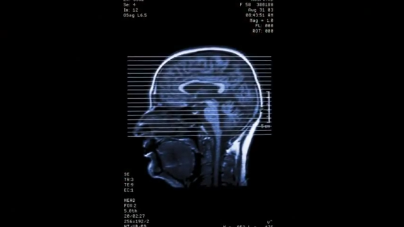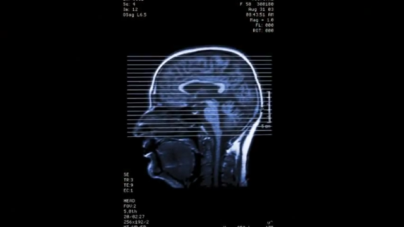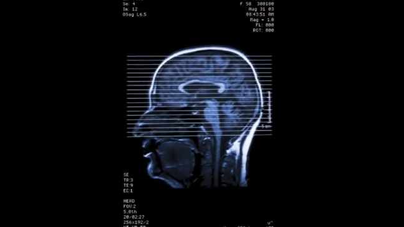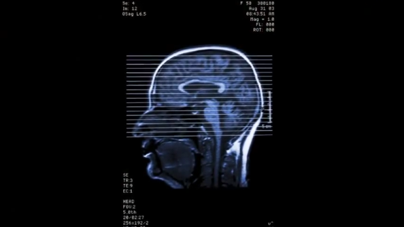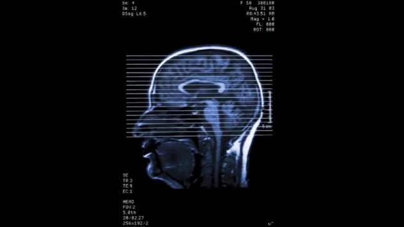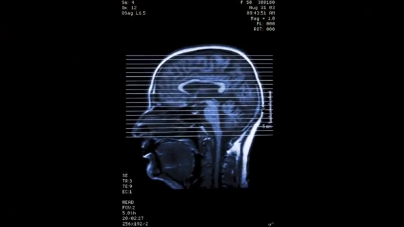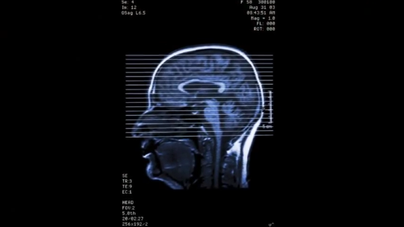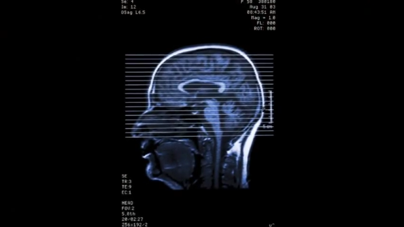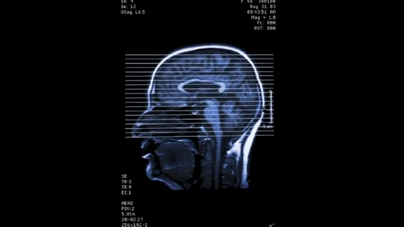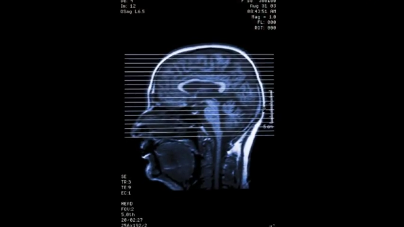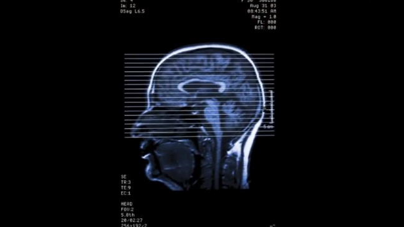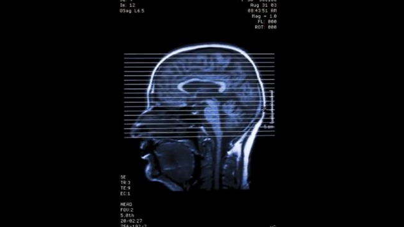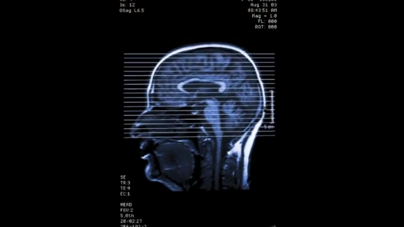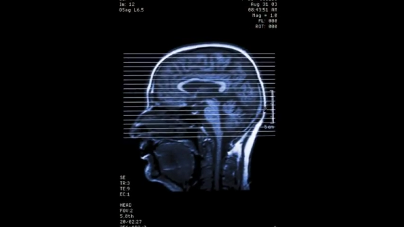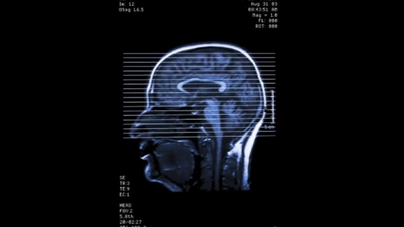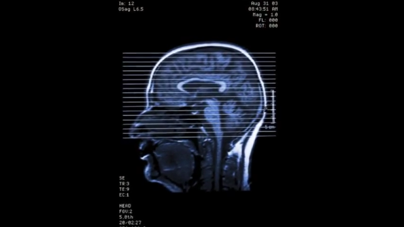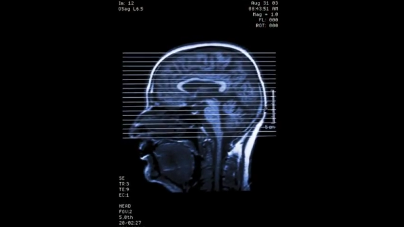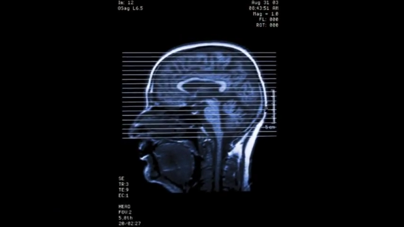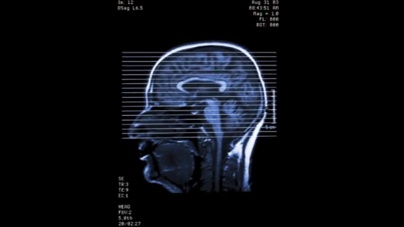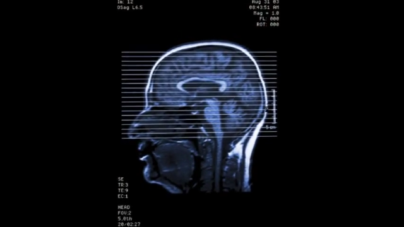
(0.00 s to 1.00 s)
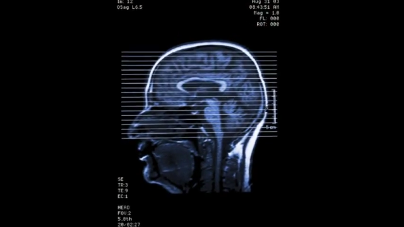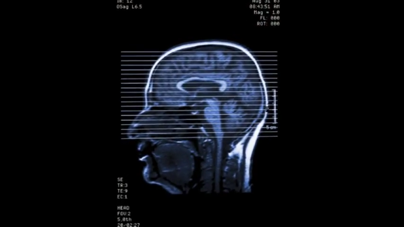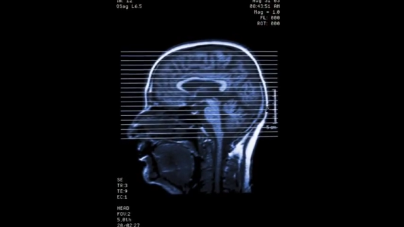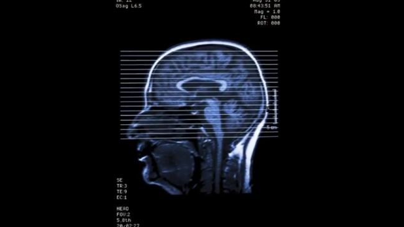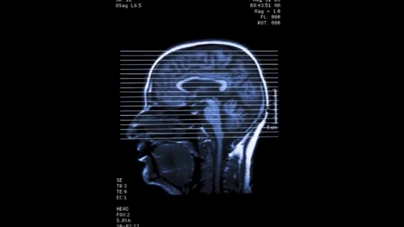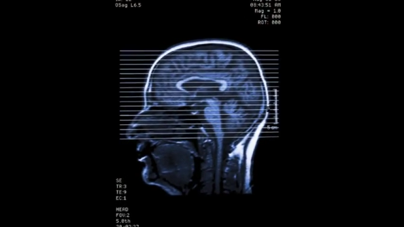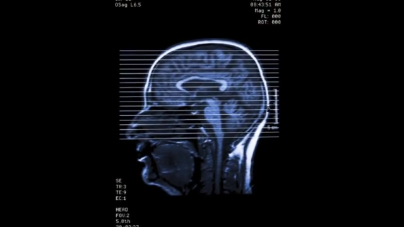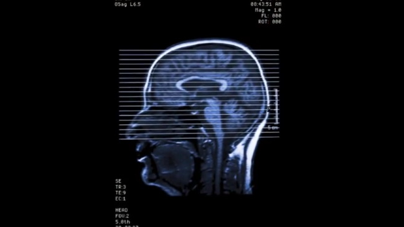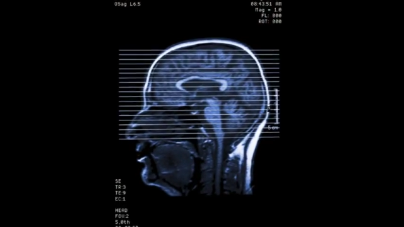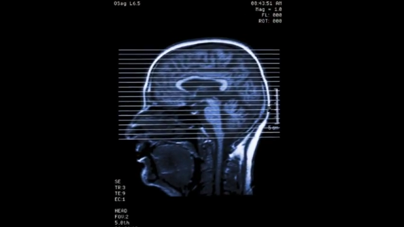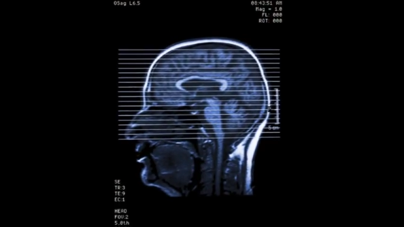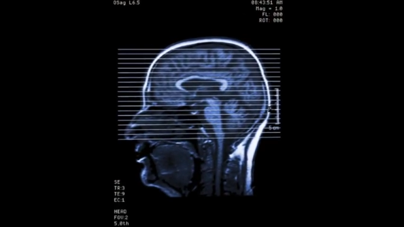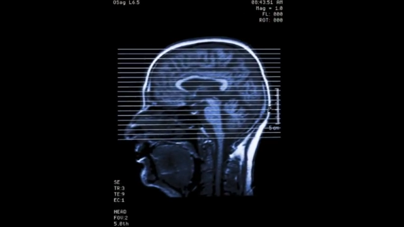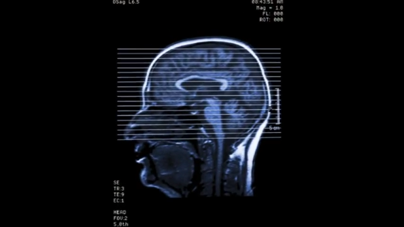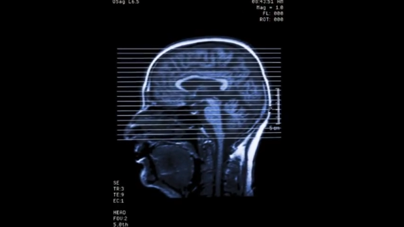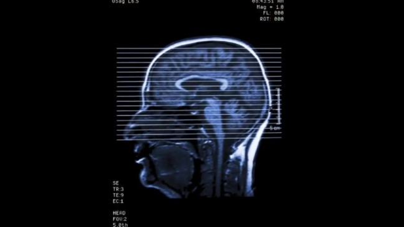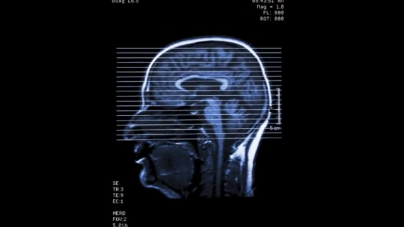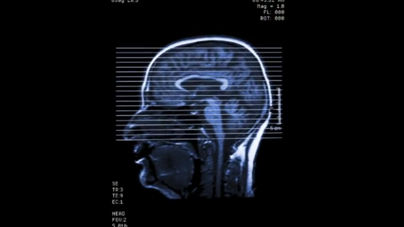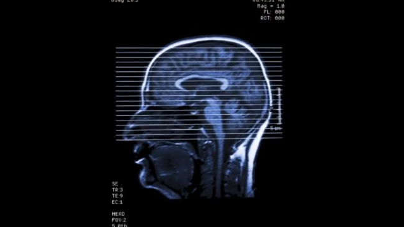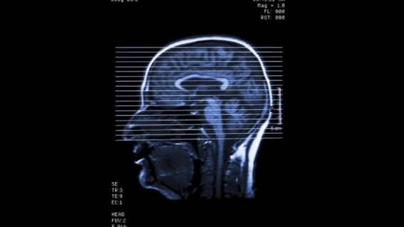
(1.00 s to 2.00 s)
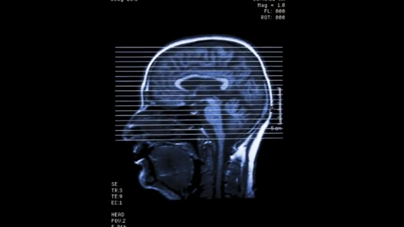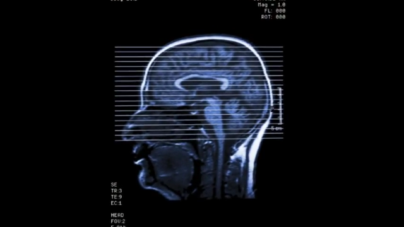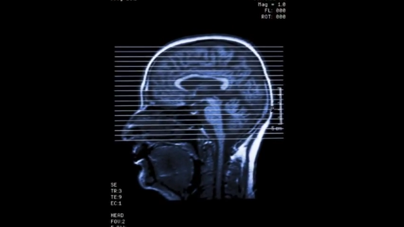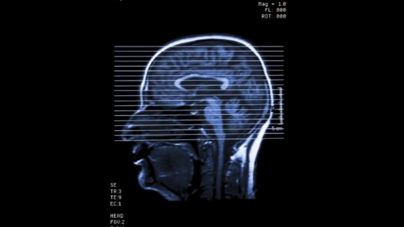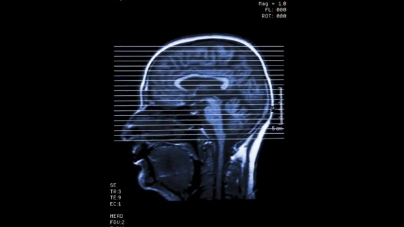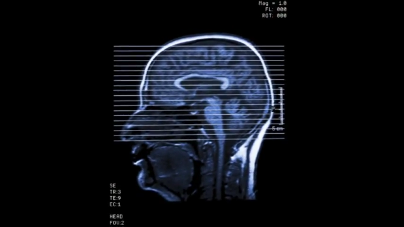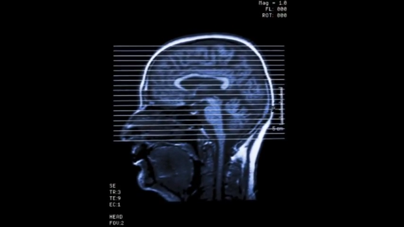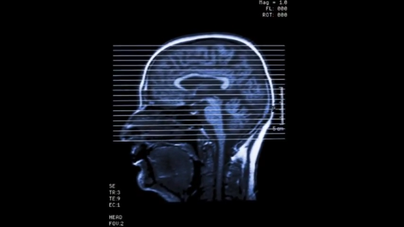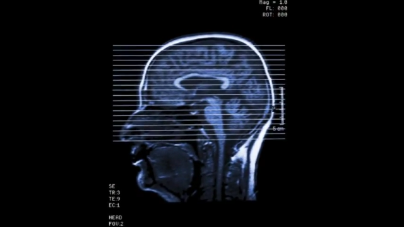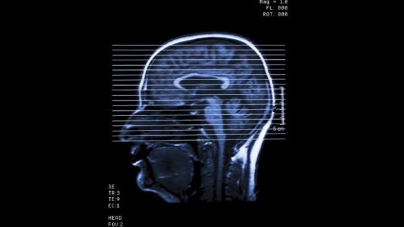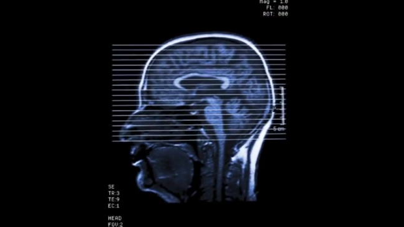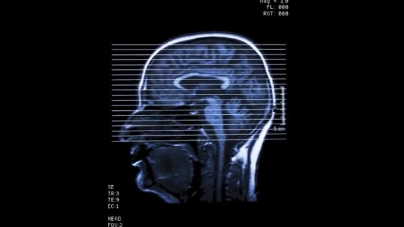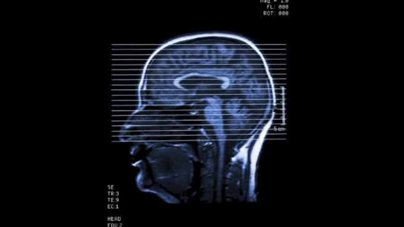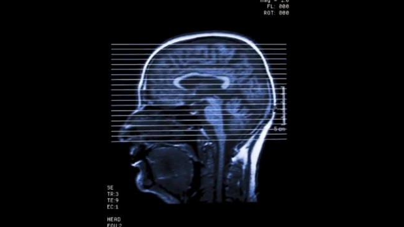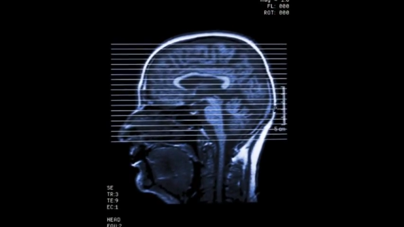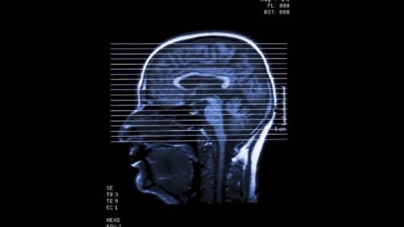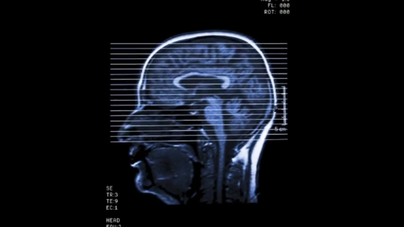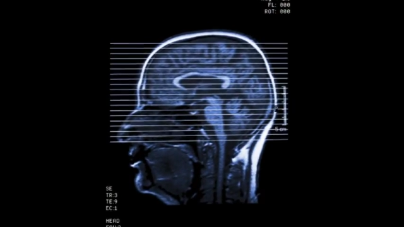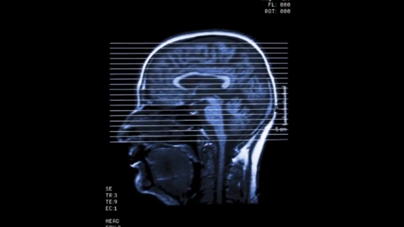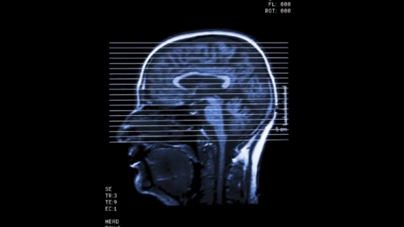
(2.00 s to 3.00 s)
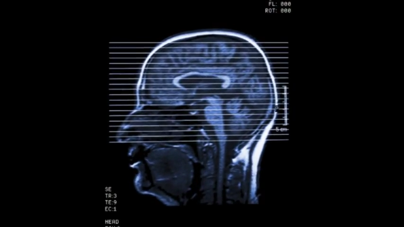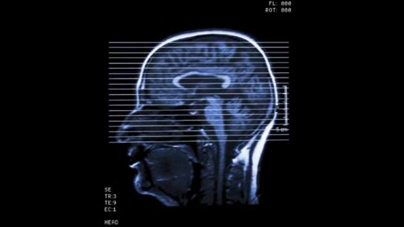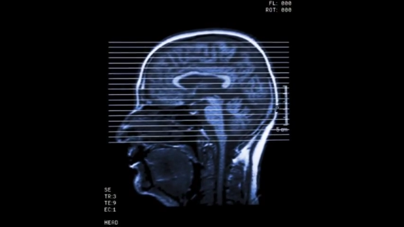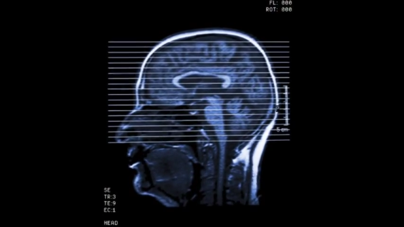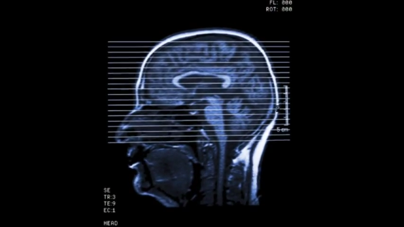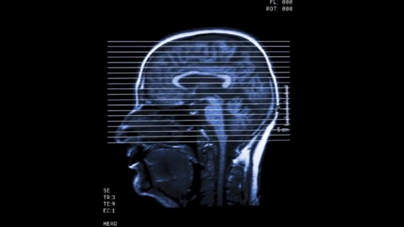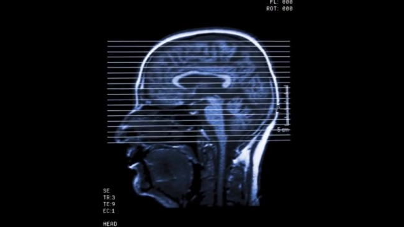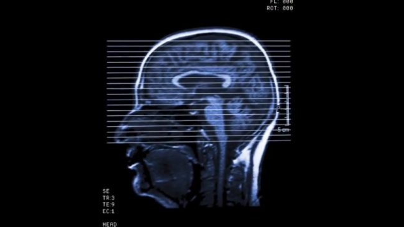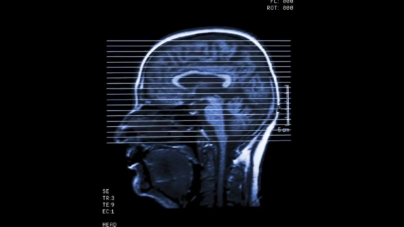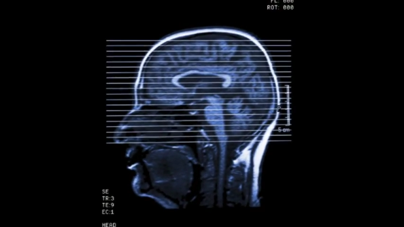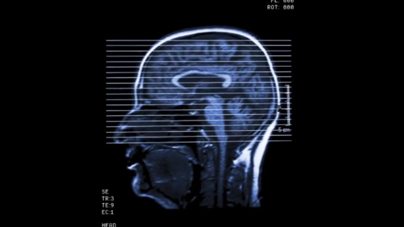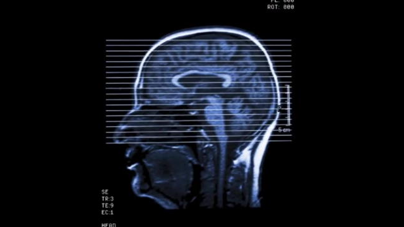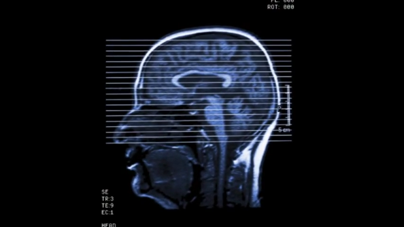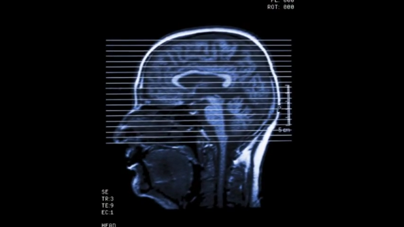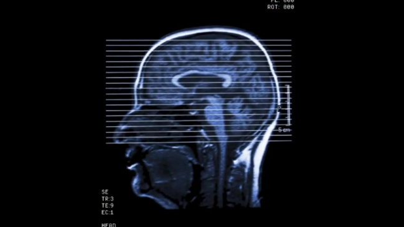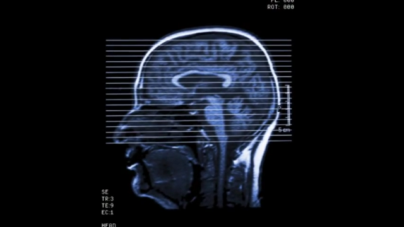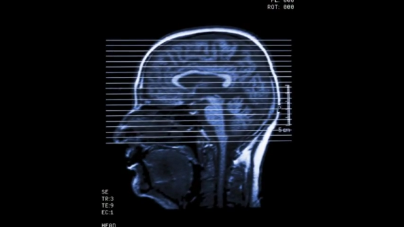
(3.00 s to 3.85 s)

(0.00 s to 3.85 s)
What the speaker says: No face is visible, so there are no lips to read.